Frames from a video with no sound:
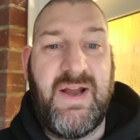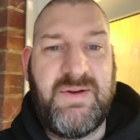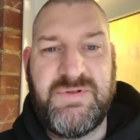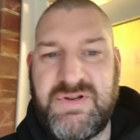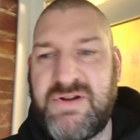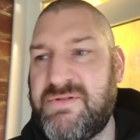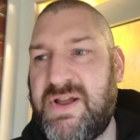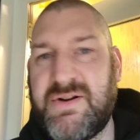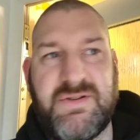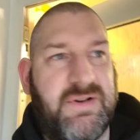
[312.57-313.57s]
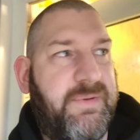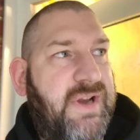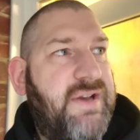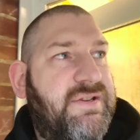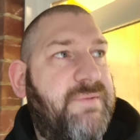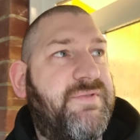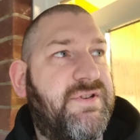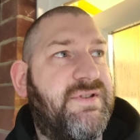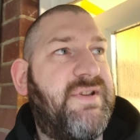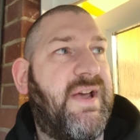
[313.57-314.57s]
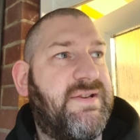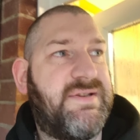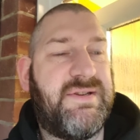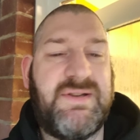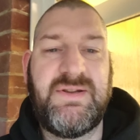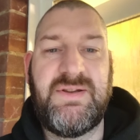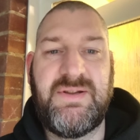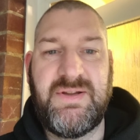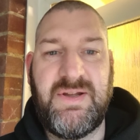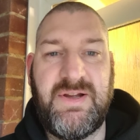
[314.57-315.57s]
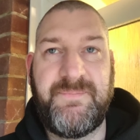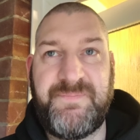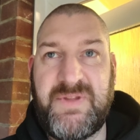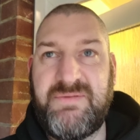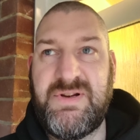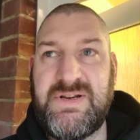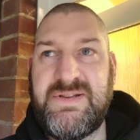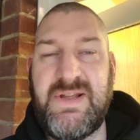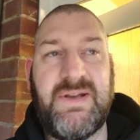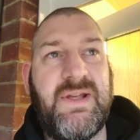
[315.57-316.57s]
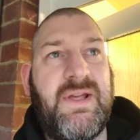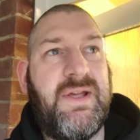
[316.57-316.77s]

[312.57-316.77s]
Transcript: And he was so reluctant. I mean, he had some success. He really did.